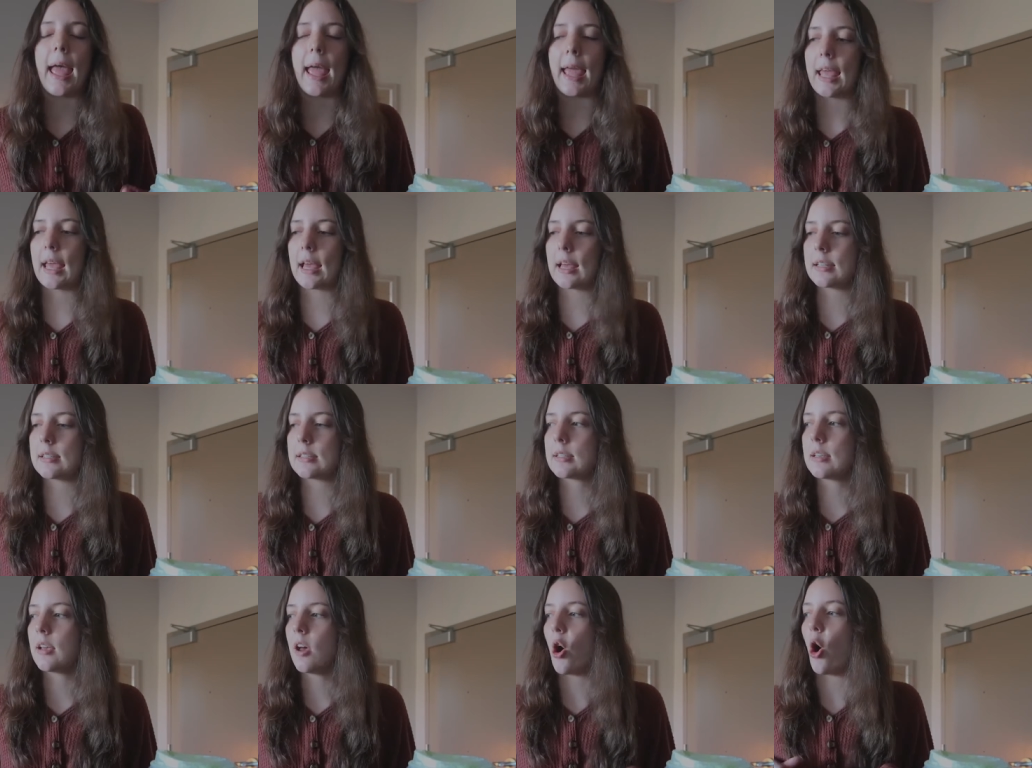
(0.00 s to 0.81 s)

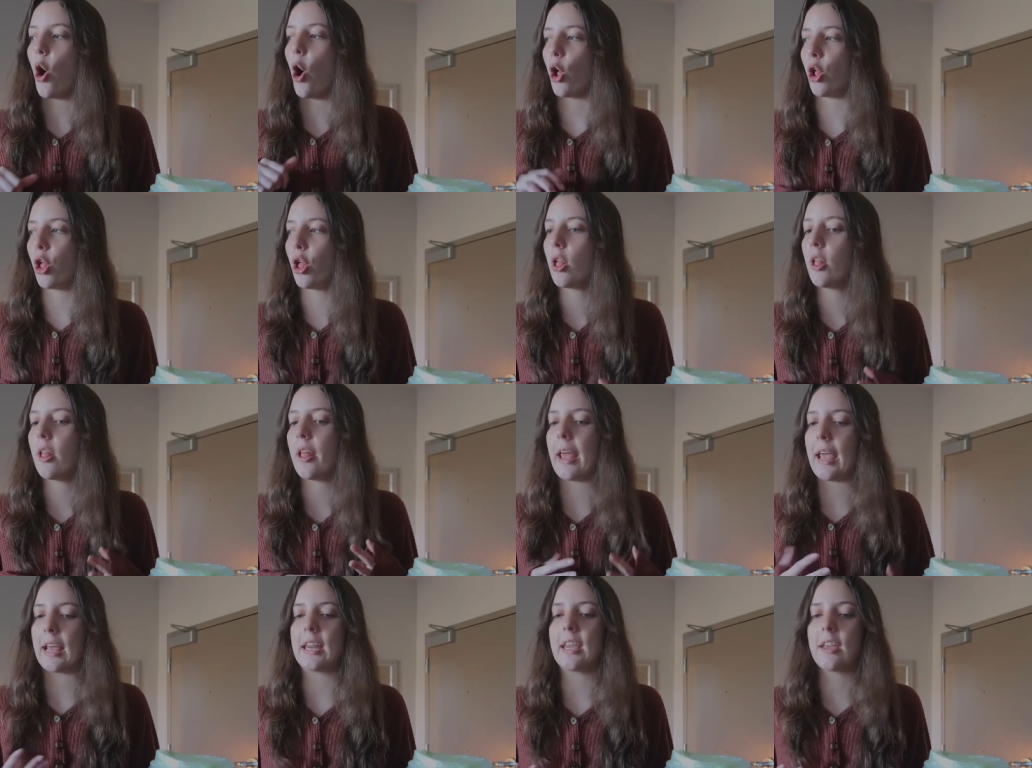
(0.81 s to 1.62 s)
and
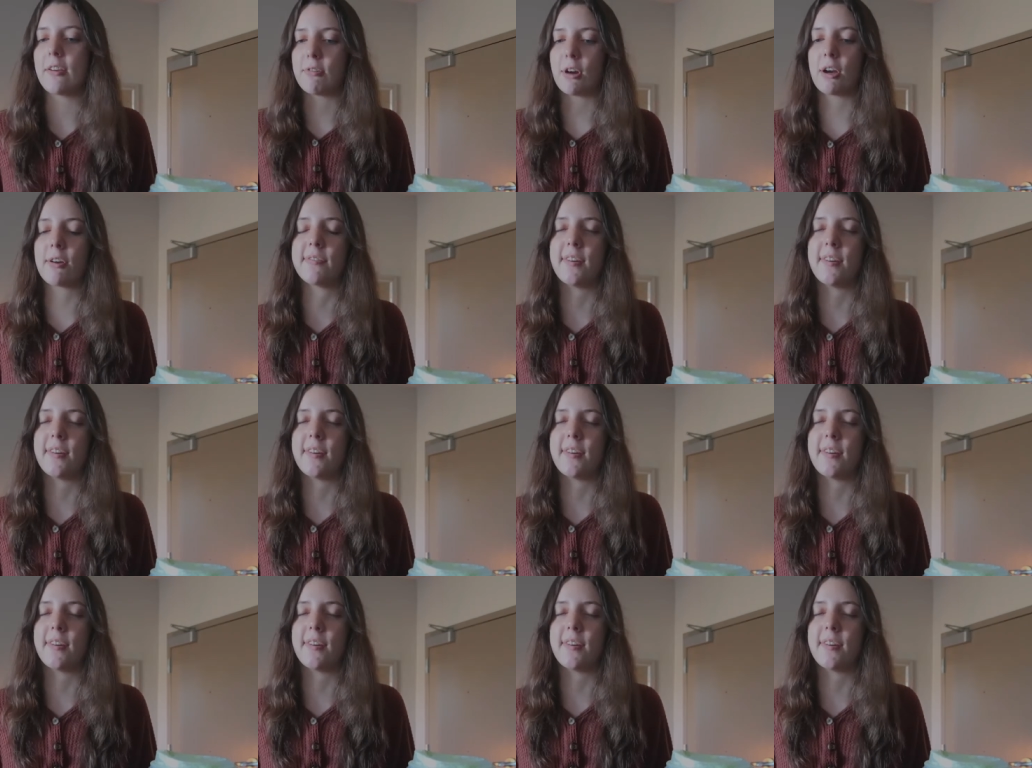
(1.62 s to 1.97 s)
all 80 of our